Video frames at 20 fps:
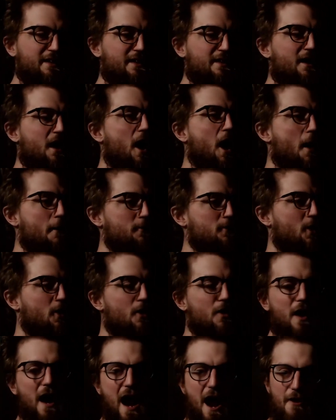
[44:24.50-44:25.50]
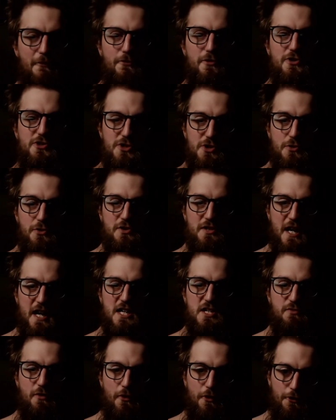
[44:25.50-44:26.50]
I'm not average use
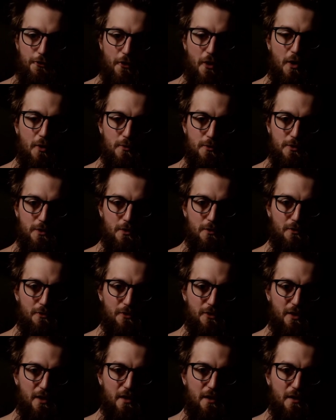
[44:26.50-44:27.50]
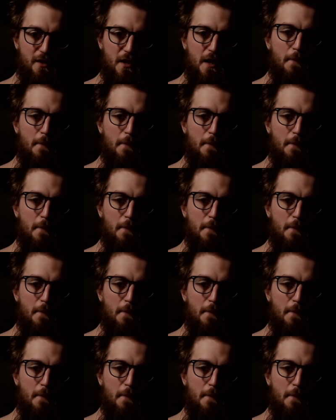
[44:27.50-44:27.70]
case of a phone user.